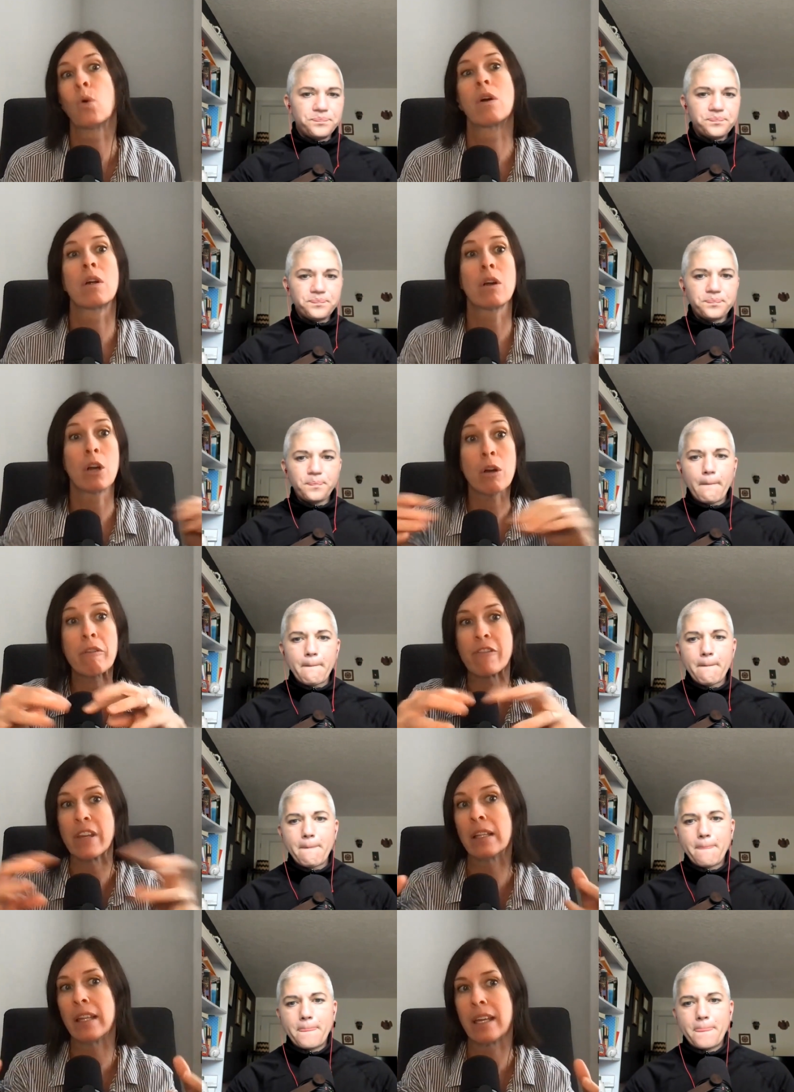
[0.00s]
Speaker 1: or hurt
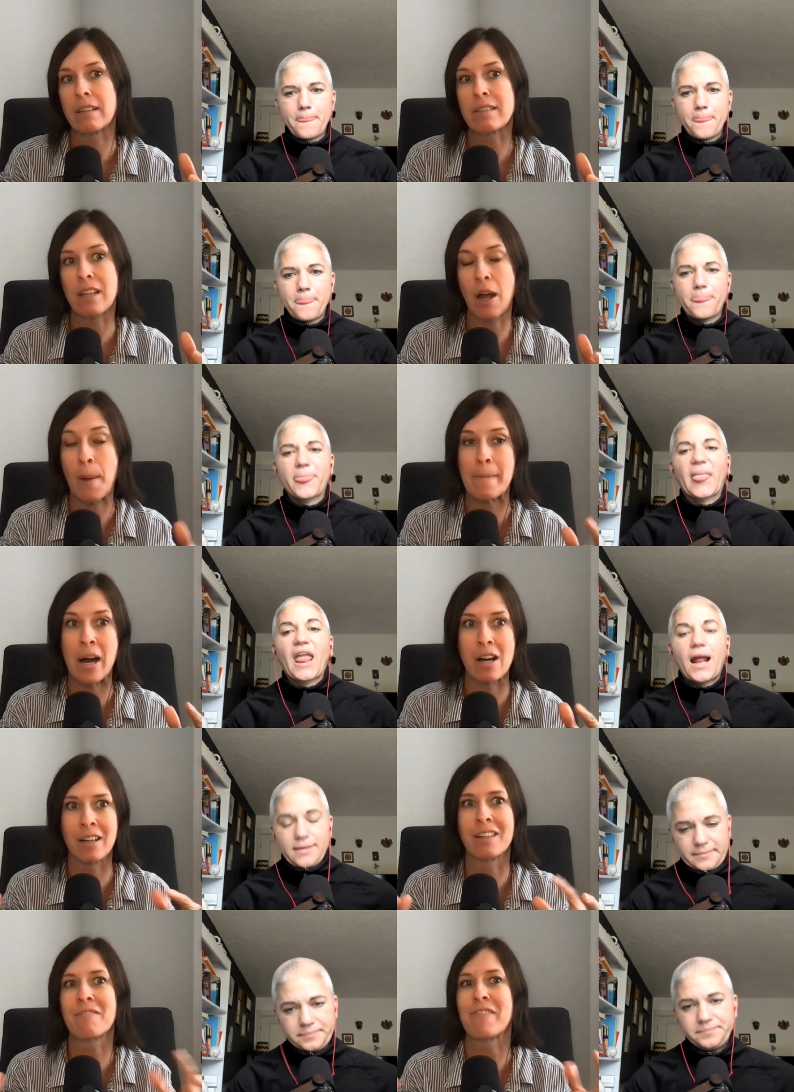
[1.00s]
feelings
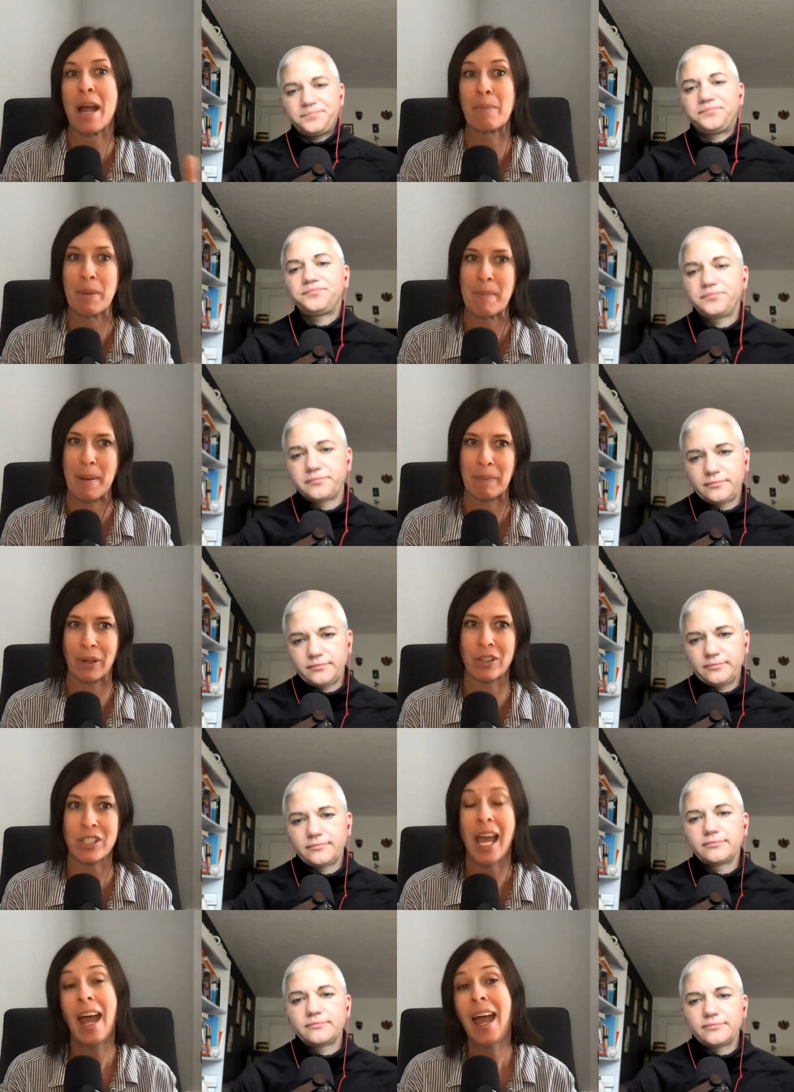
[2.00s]
among family
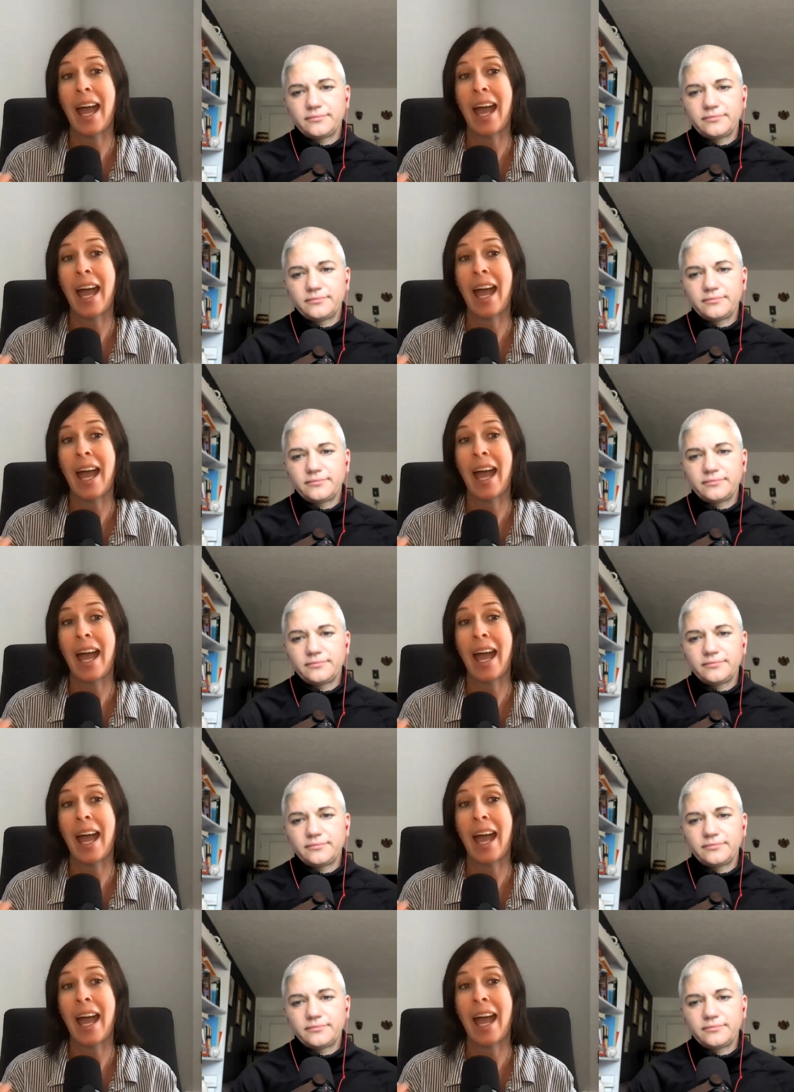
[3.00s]
members.